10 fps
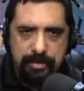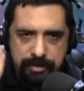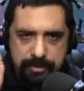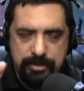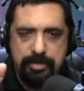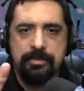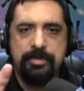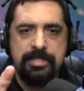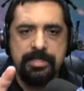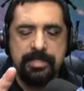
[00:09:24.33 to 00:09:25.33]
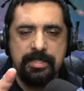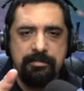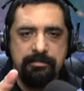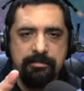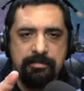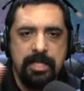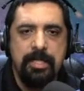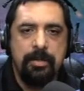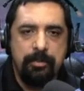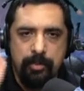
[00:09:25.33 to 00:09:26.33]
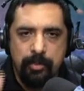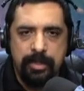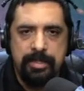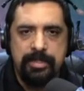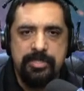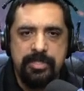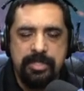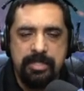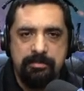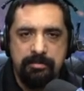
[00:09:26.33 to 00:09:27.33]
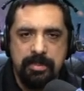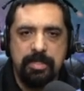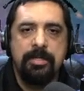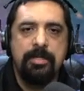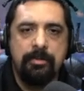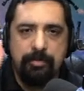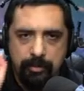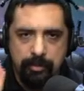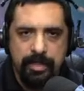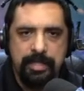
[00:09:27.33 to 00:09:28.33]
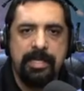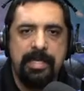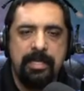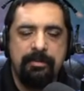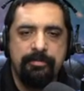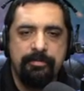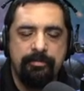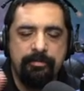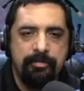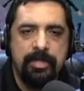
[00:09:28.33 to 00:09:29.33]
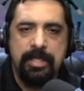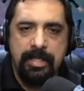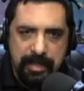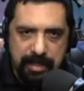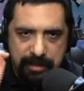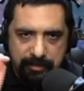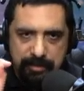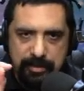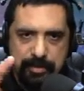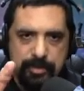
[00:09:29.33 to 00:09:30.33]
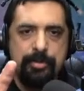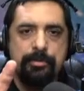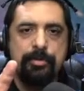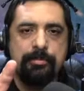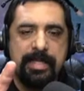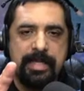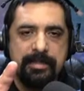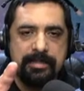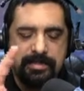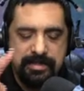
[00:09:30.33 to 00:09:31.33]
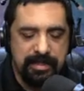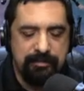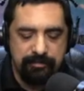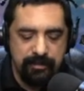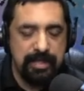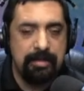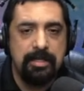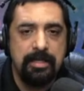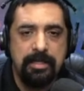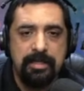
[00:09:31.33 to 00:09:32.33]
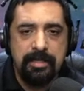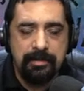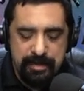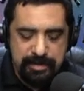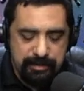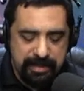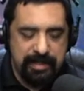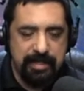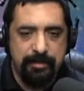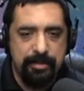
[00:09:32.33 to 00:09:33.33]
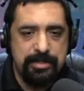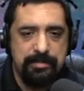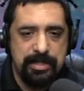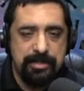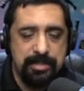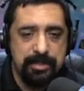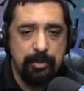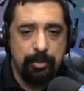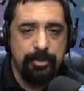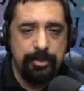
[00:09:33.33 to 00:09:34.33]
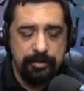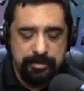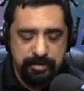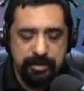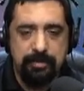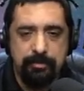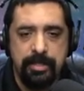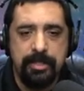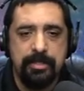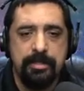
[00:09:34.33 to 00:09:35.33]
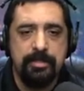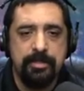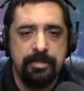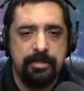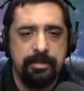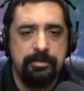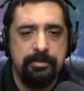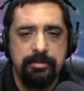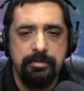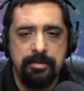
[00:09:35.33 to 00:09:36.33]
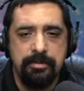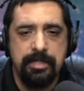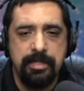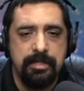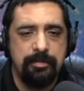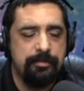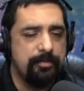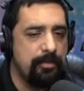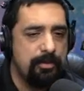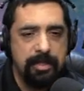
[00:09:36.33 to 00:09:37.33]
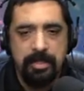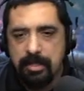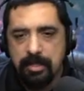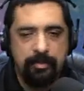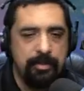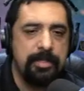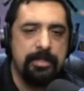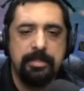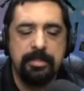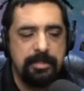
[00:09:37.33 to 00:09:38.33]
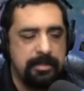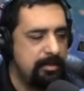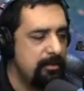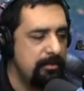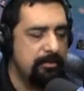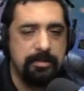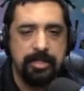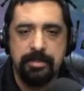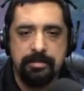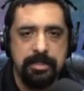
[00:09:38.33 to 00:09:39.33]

2 to C, 1 to G, 1 to F, and 2 more back to C. Okay, now let's play it again. I'm going to be using quarter notes. So we got 1, 2, 3, 4, 1, 2, 3,